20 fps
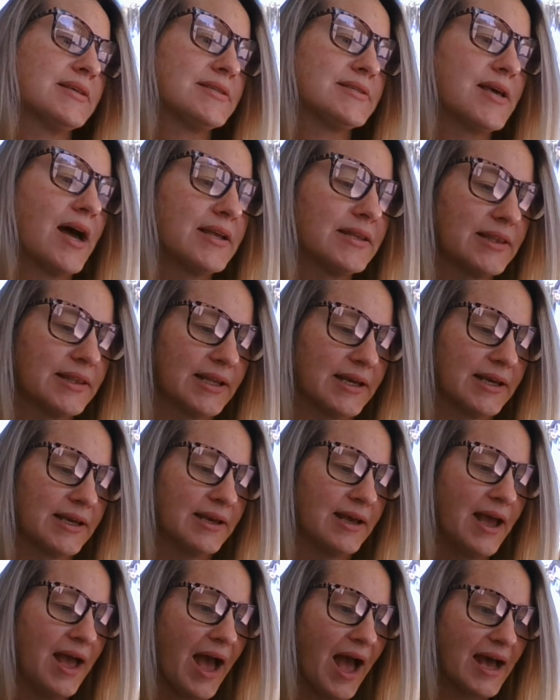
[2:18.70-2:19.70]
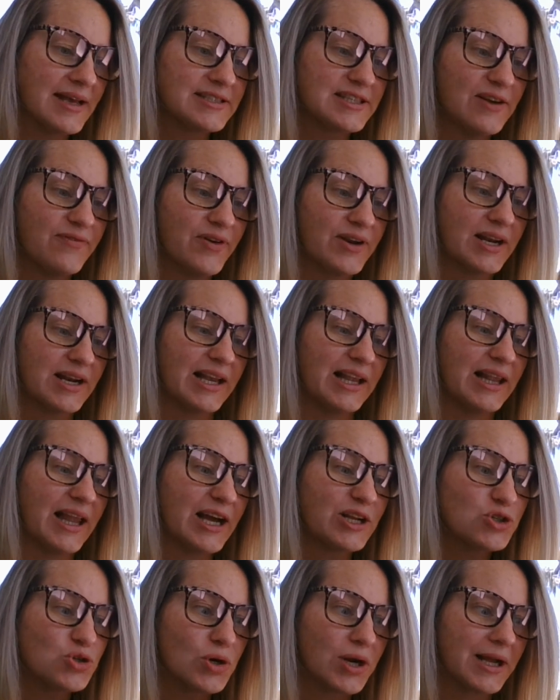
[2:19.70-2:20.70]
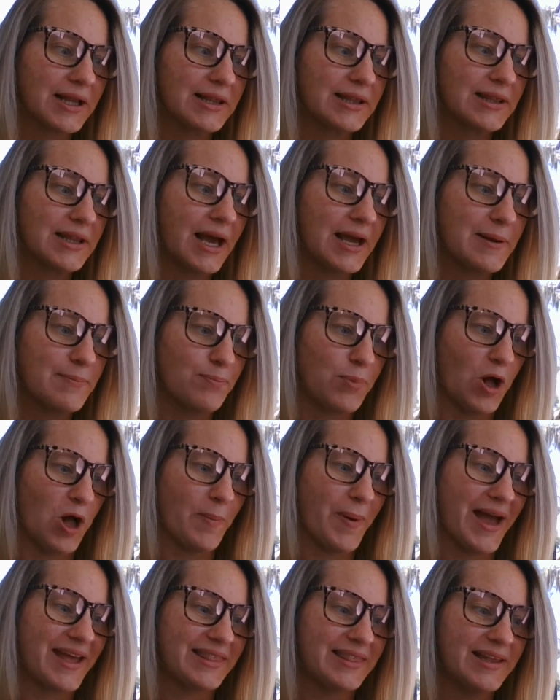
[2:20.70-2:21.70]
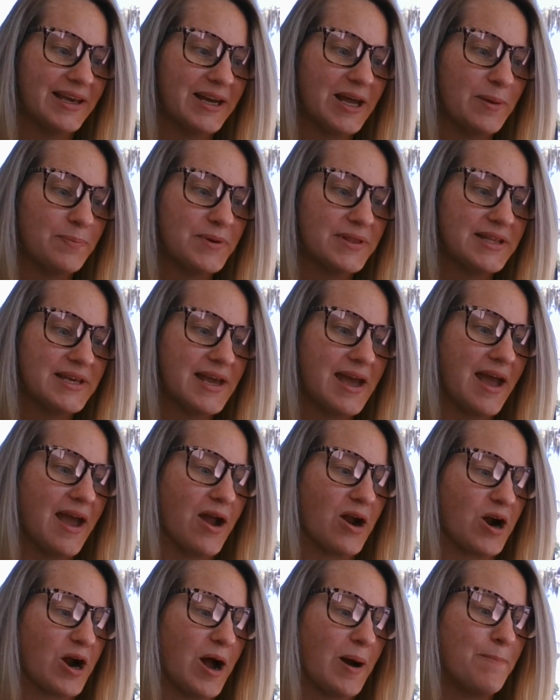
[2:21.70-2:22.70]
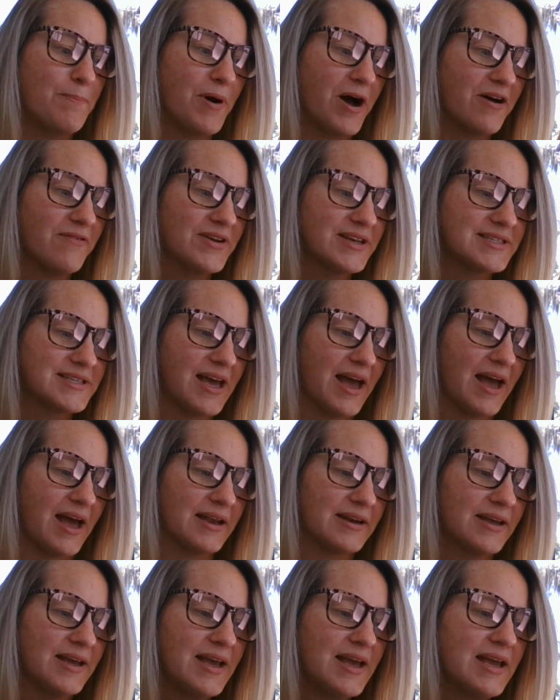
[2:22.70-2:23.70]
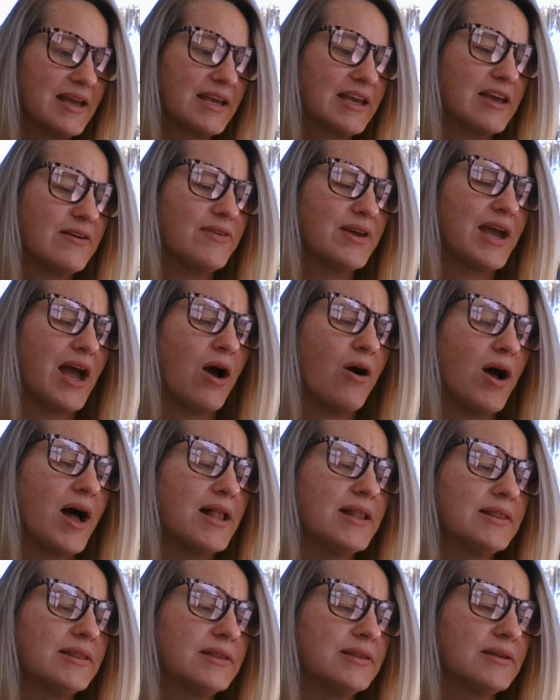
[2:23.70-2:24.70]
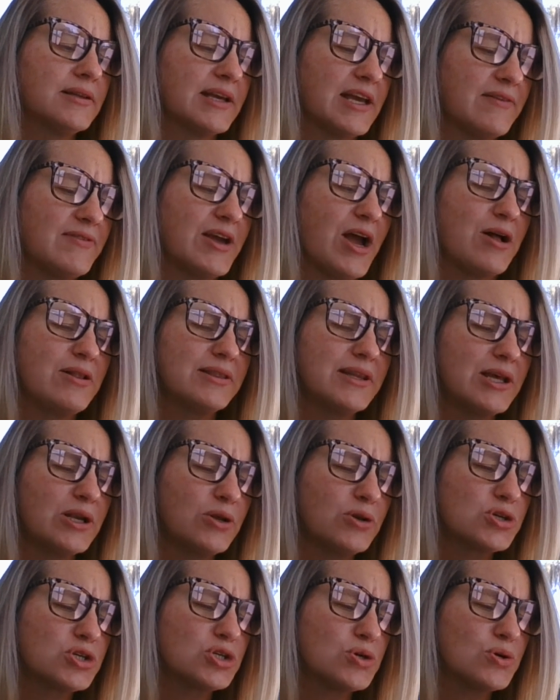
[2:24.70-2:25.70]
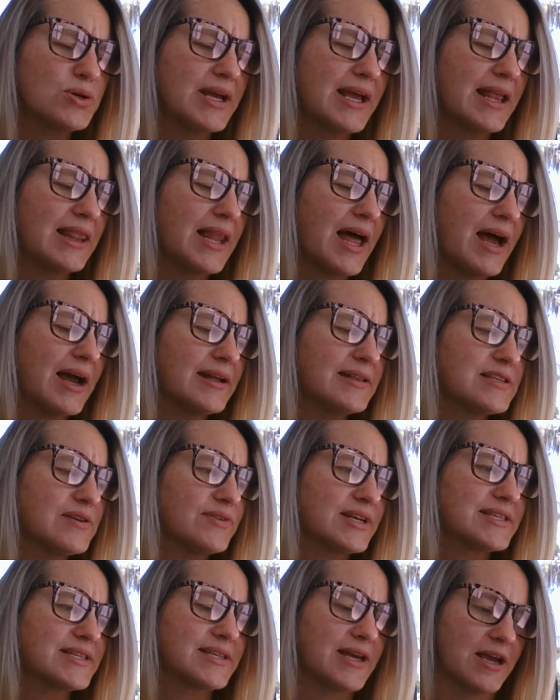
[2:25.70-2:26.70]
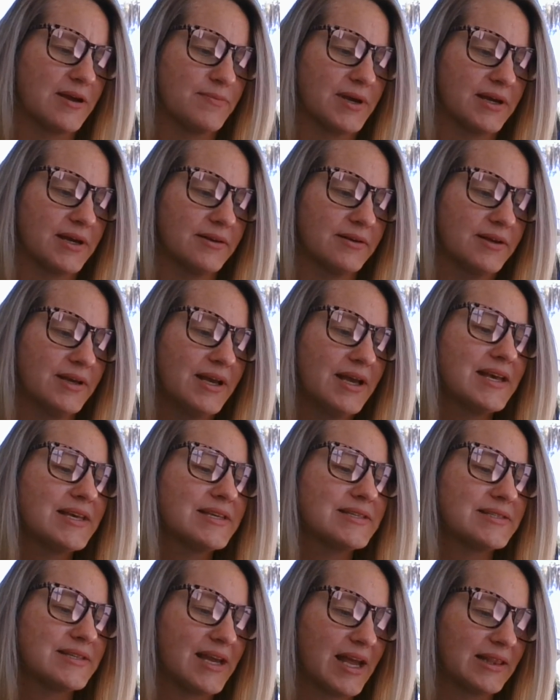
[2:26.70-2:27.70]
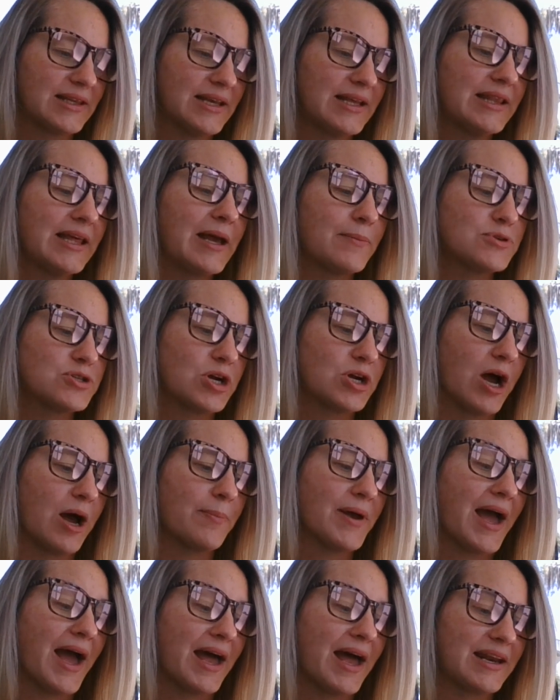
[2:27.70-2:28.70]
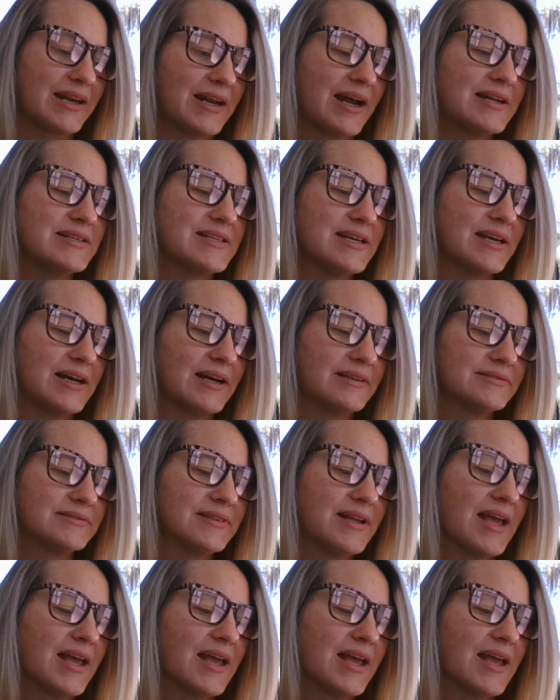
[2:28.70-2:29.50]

Suddenly, as if an electric light bulb had lit up in the air above his head, giving out little shooting lines of excitement, Stanley Lambchop had an idea.